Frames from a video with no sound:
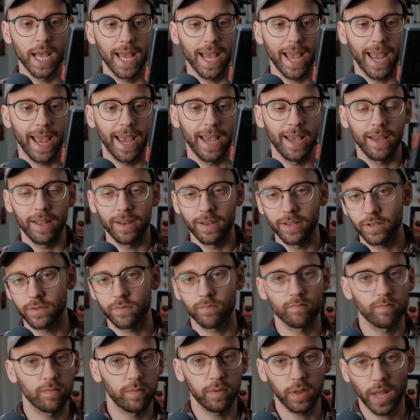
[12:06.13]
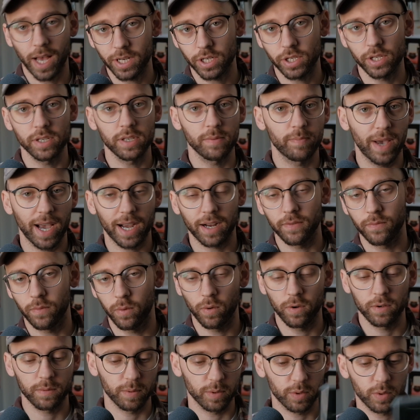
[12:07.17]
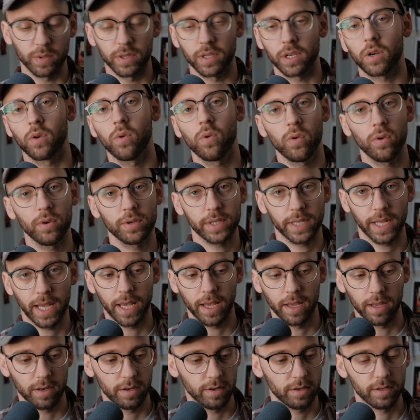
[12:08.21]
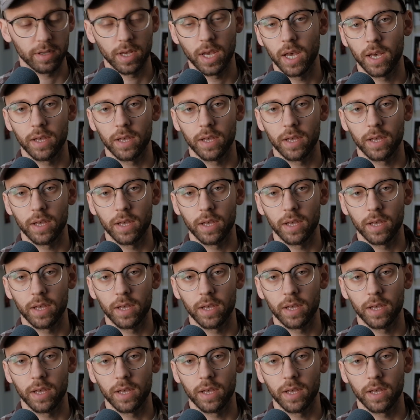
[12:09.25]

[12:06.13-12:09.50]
and it flashes back and forth between the court and